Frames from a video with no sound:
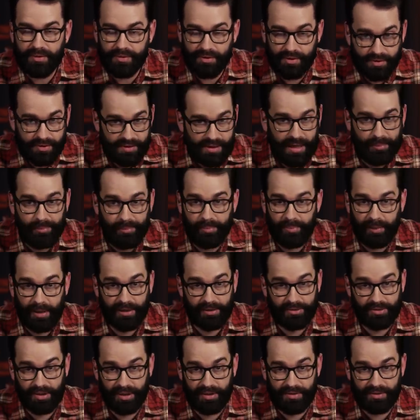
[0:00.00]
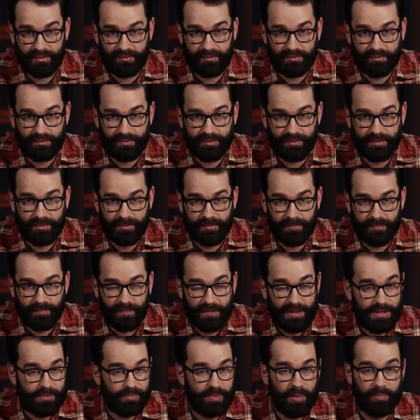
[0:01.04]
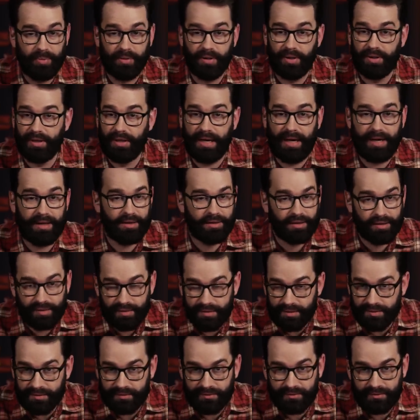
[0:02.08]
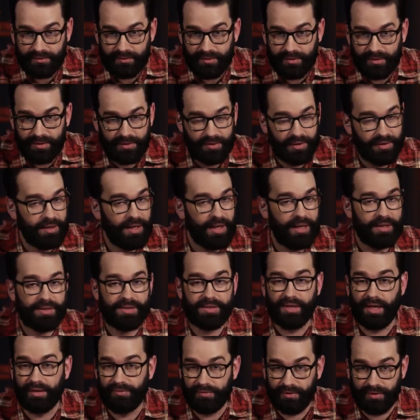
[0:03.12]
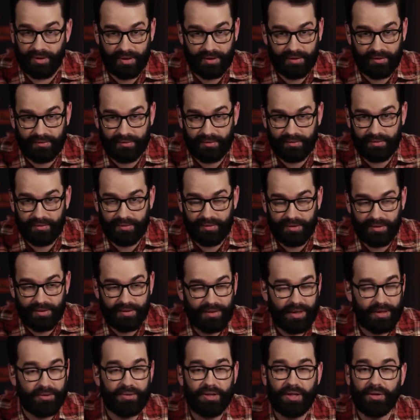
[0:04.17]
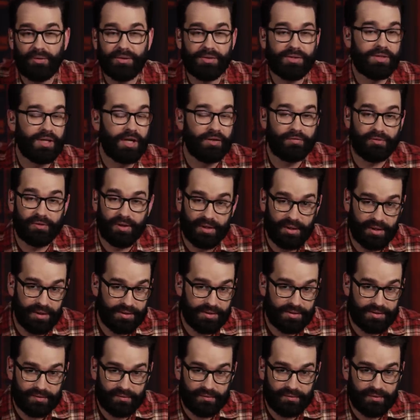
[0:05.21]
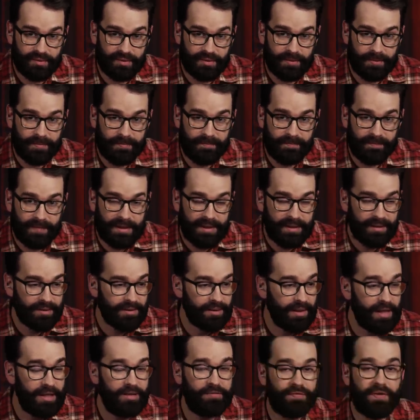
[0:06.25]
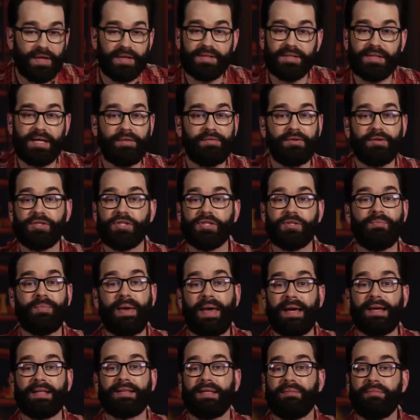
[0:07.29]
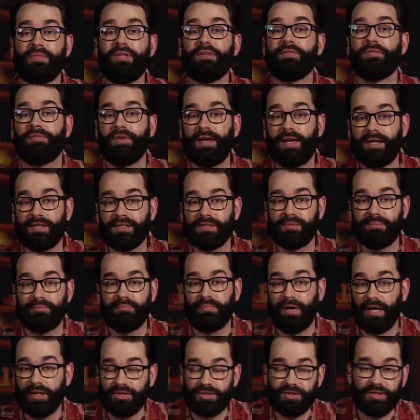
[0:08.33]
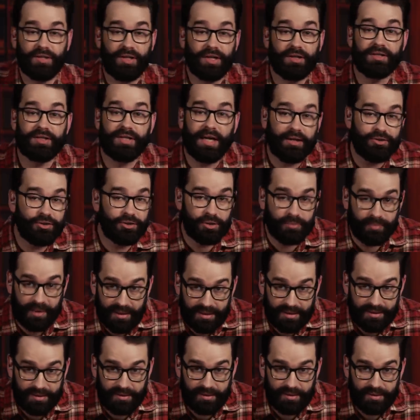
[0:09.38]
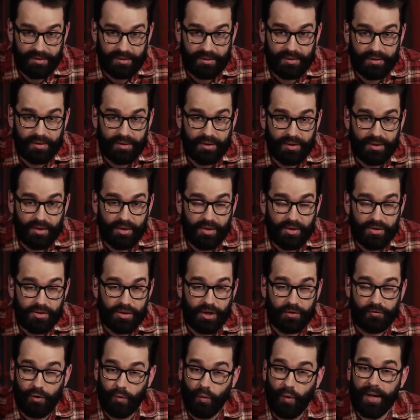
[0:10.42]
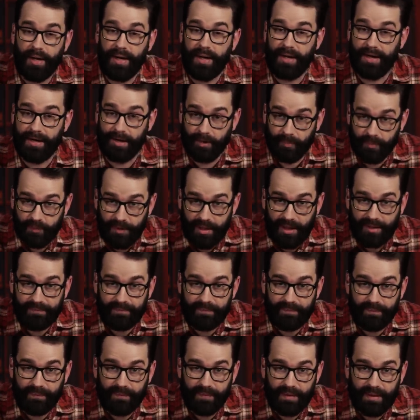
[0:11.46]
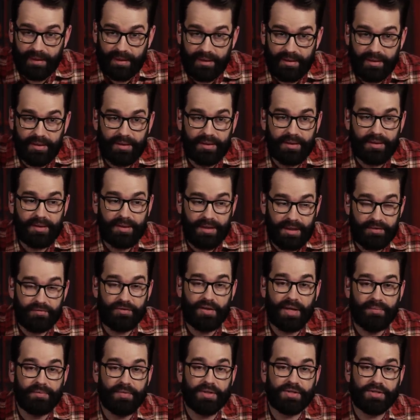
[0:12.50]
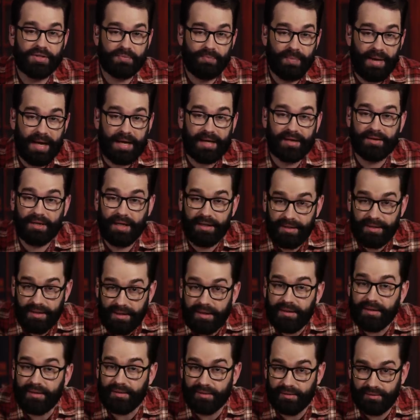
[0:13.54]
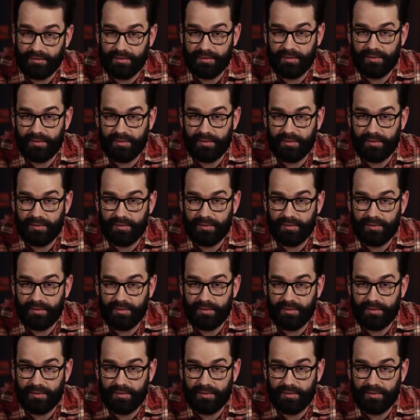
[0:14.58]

So stop apologizing. These people are not hurt. They're not suffering. They don't know what suffering is. Life has never smacked them in the face, much to their detriment. So if you want to help them, give them the smack they need.